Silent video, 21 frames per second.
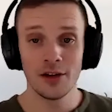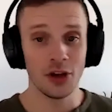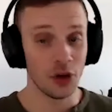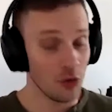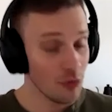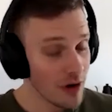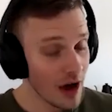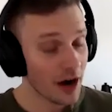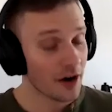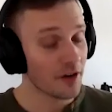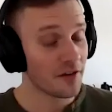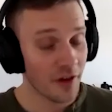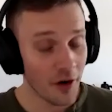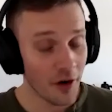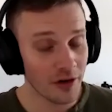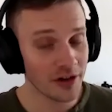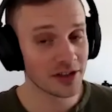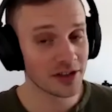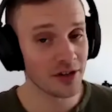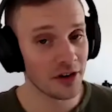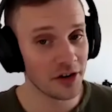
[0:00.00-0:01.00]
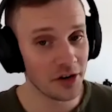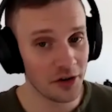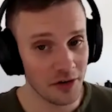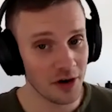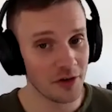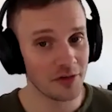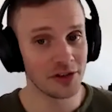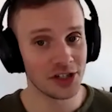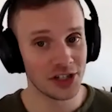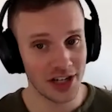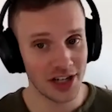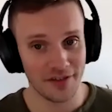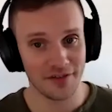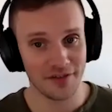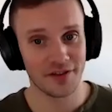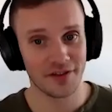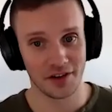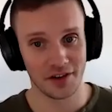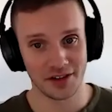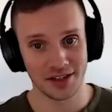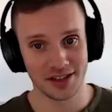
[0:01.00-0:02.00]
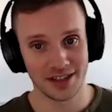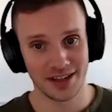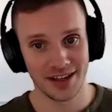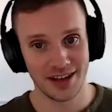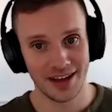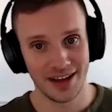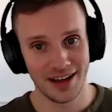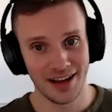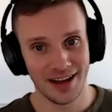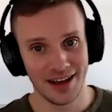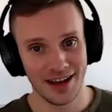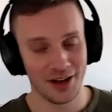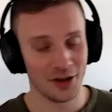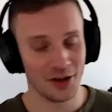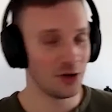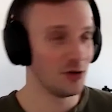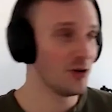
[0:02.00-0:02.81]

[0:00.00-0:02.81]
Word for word: you got to focus on your own shit 1st you